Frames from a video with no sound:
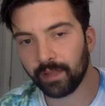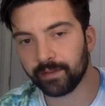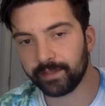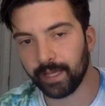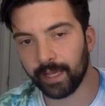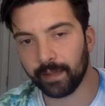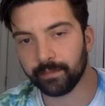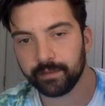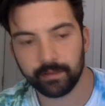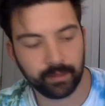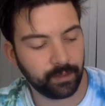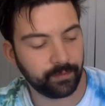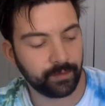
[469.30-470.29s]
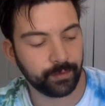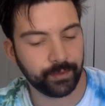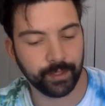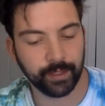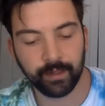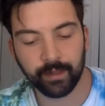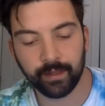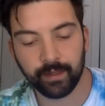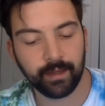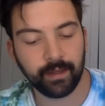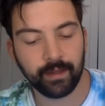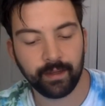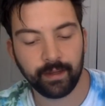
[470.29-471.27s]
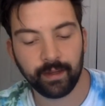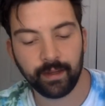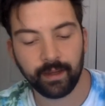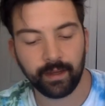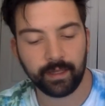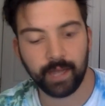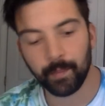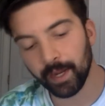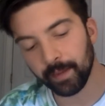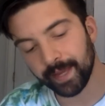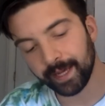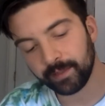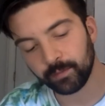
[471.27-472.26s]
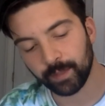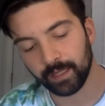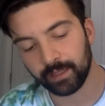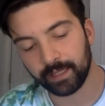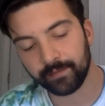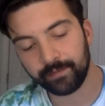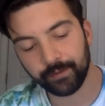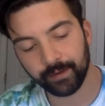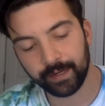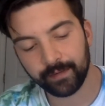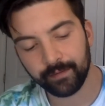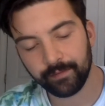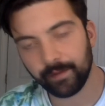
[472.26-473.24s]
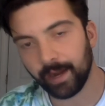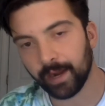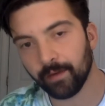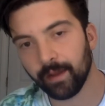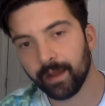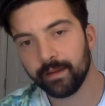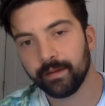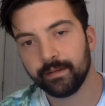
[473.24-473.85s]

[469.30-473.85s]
games in the future. Coming up next, we got Leaf Green, Fire Red.